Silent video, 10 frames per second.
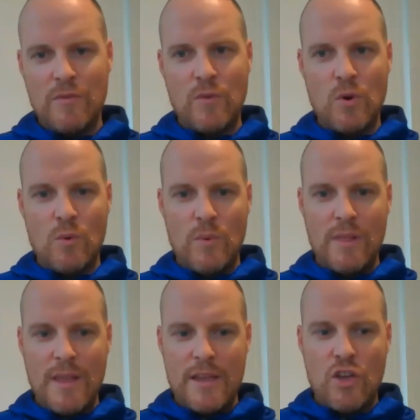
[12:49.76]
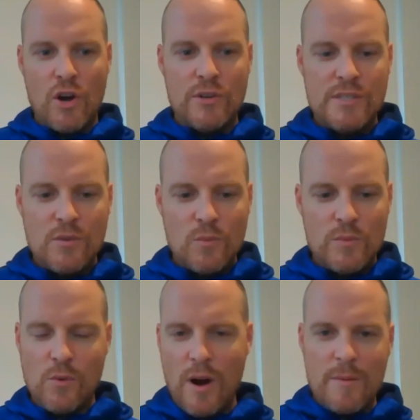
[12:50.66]
before we let you go. Do you
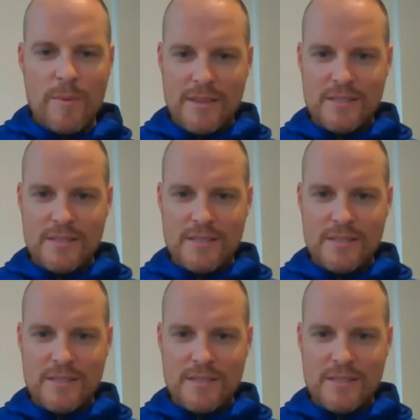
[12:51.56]
worry about the